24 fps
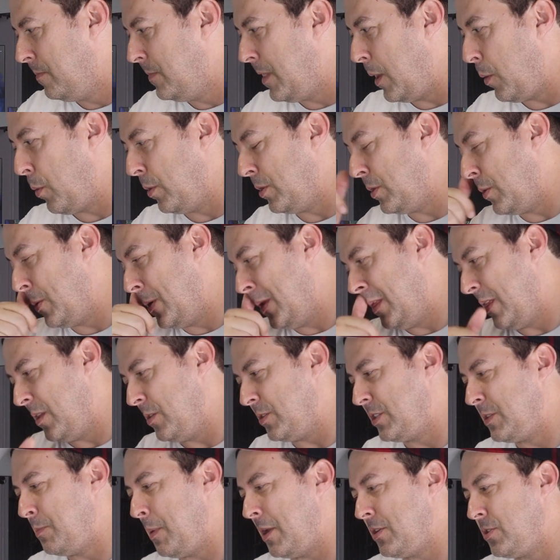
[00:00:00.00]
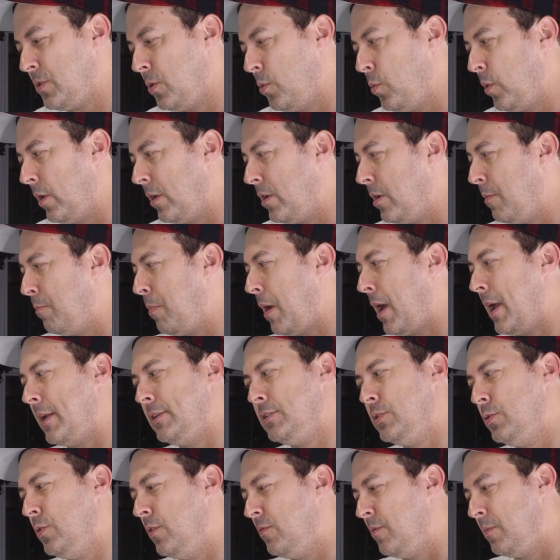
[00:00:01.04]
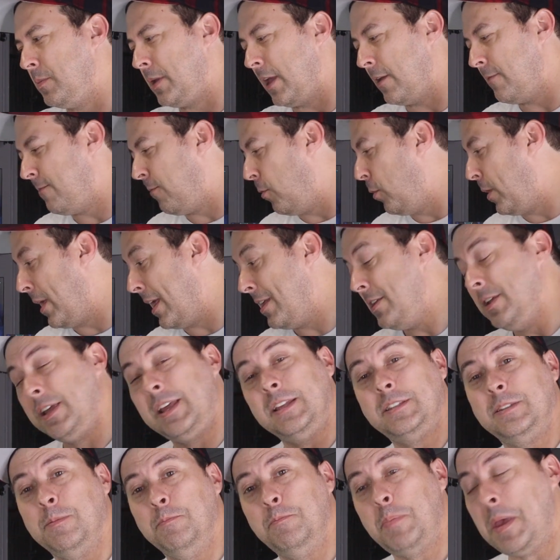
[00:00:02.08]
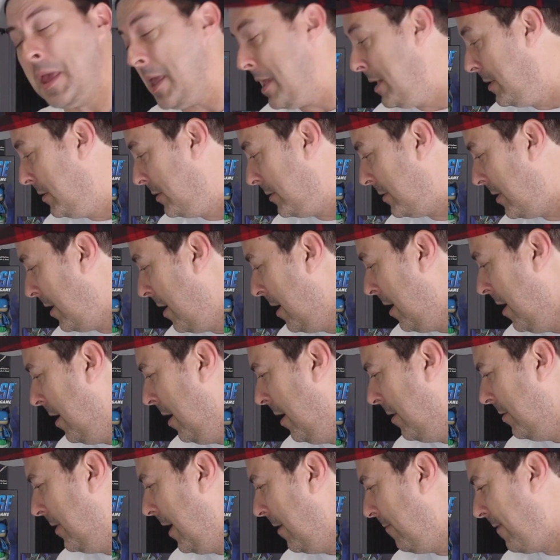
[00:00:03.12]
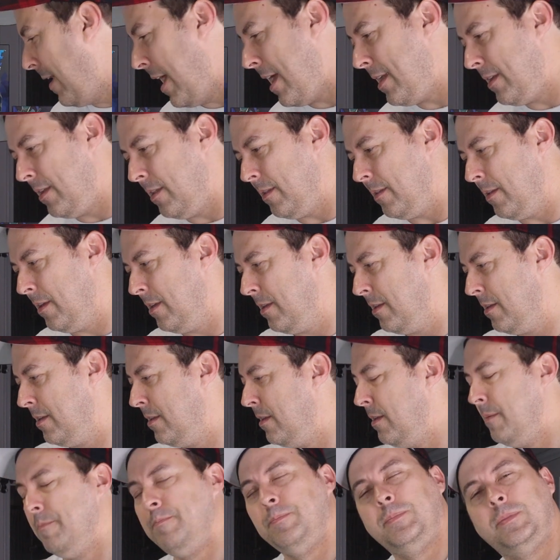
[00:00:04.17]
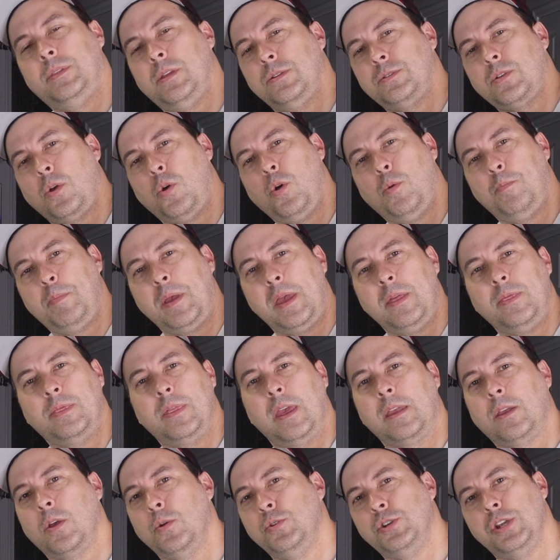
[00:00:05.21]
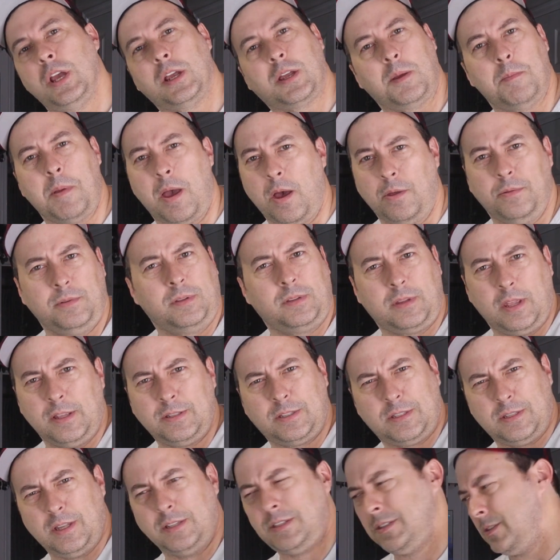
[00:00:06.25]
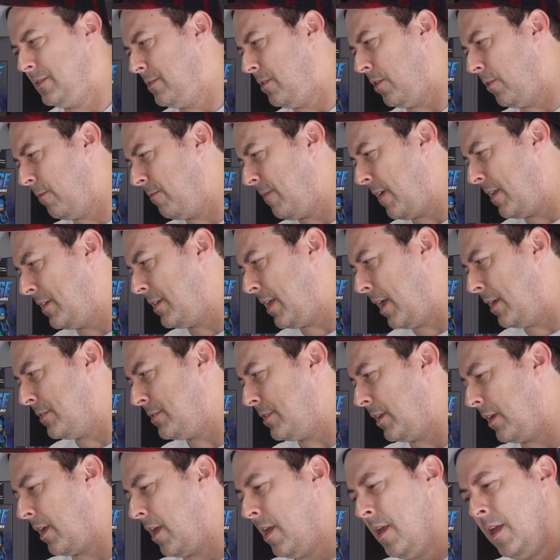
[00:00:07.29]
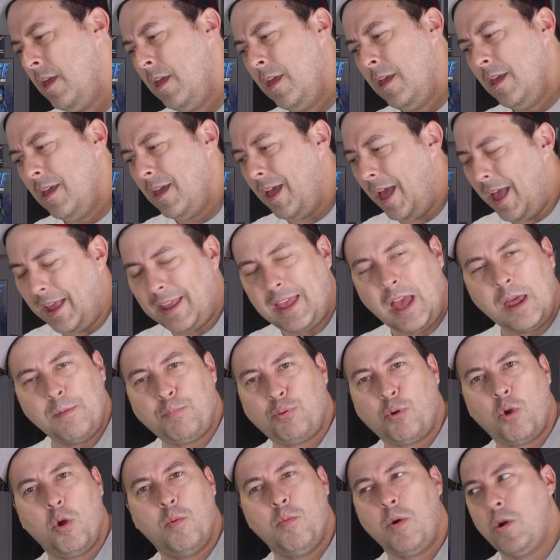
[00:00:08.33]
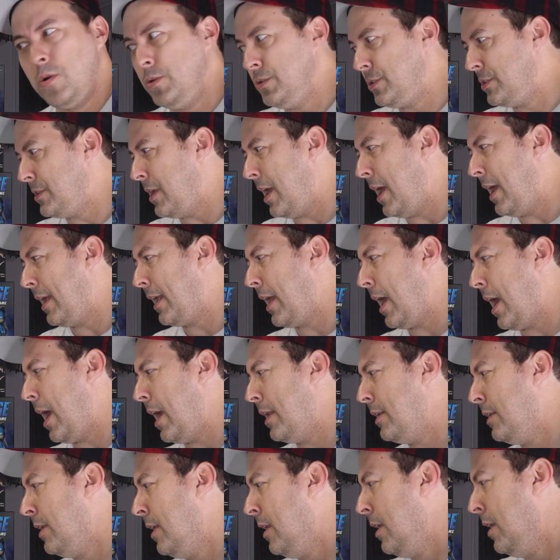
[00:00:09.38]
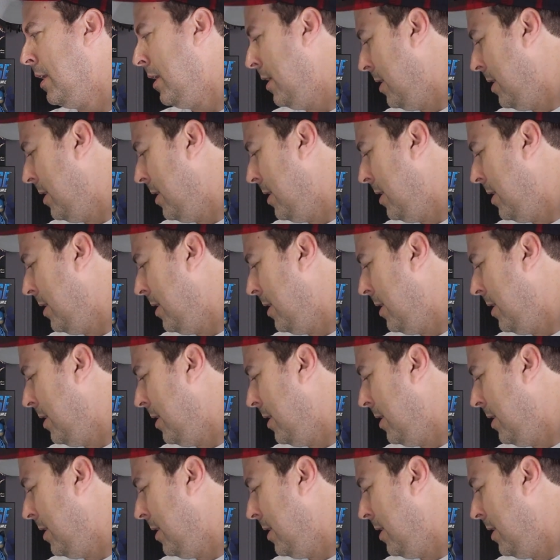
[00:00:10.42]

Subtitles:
They were doing a little special where you buy 2 of them, you get 40, and you get some pens. There's a whole pen thing. Go check them out. They're fantastic. I got promos. I got